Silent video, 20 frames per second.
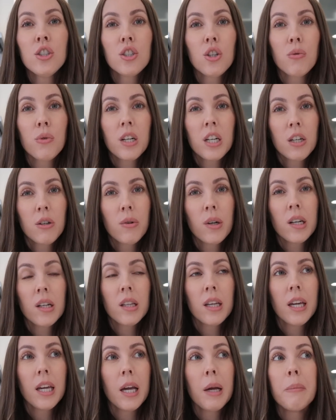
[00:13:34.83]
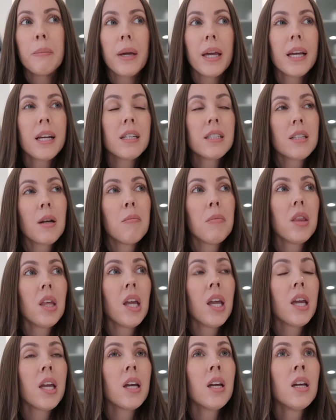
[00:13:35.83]
so we're gonna quickly make
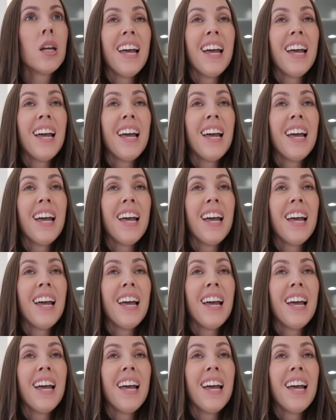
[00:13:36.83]
something